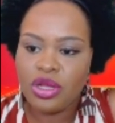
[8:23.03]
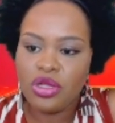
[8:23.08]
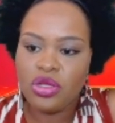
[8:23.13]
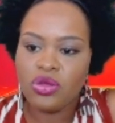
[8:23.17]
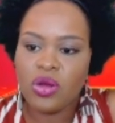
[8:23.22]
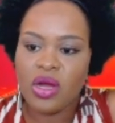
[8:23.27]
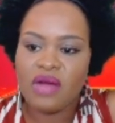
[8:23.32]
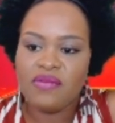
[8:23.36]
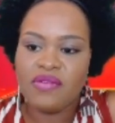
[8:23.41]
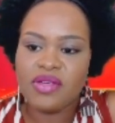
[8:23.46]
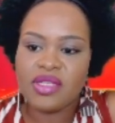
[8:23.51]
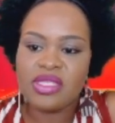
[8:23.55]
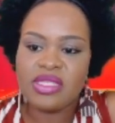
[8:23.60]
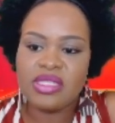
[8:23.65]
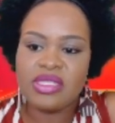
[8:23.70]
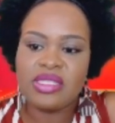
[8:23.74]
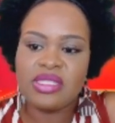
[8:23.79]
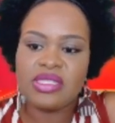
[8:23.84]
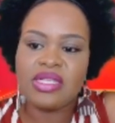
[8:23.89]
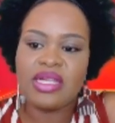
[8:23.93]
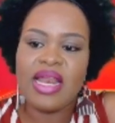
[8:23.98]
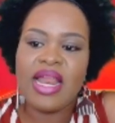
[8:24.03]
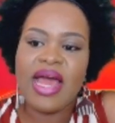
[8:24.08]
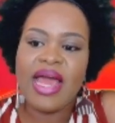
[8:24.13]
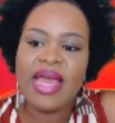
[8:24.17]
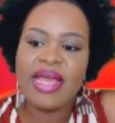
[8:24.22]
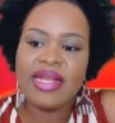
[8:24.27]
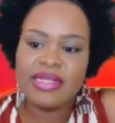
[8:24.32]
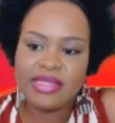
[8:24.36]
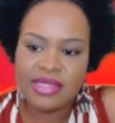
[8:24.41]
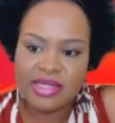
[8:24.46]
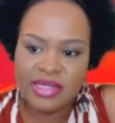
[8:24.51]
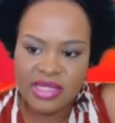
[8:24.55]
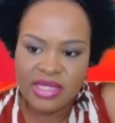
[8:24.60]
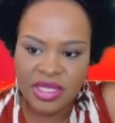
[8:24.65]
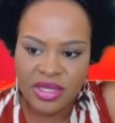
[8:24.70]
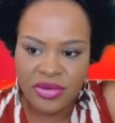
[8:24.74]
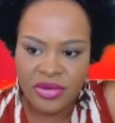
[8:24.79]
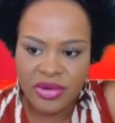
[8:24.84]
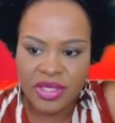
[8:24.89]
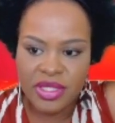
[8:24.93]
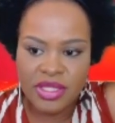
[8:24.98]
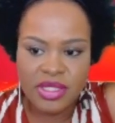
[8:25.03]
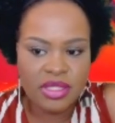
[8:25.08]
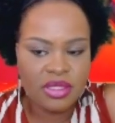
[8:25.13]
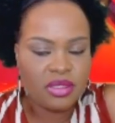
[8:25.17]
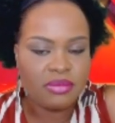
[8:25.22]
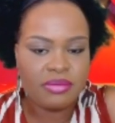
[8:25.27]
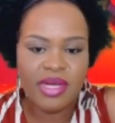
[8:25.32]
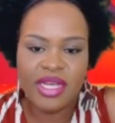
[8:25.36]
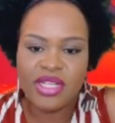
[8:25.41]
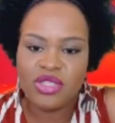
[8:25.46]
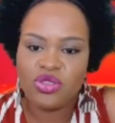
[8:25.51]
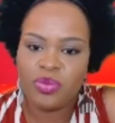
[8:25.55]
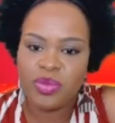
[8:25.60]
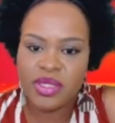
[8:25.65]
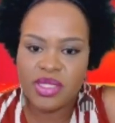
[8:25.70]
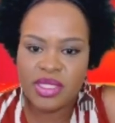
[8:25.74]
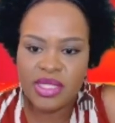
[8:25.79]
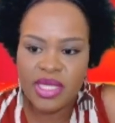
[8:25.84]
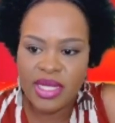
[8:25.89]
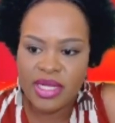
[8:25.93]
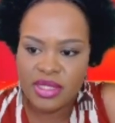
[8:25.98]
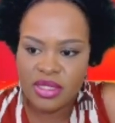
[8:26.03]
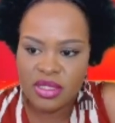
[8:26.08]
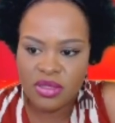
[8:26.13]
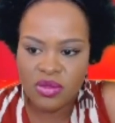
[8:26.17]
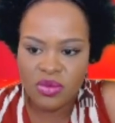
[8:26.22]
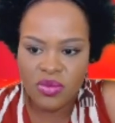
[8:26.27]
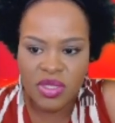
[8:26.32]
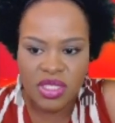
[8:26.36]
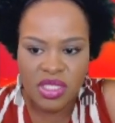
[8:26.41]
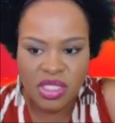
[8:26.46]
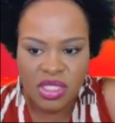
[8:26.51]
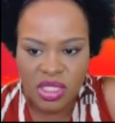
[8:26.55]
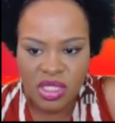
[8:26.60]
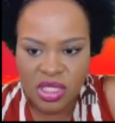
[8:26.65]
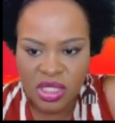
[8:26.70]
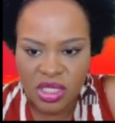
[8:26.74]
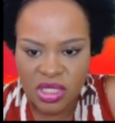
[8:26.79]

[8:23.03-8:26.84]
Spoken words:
you have a slight decrease by 2%, which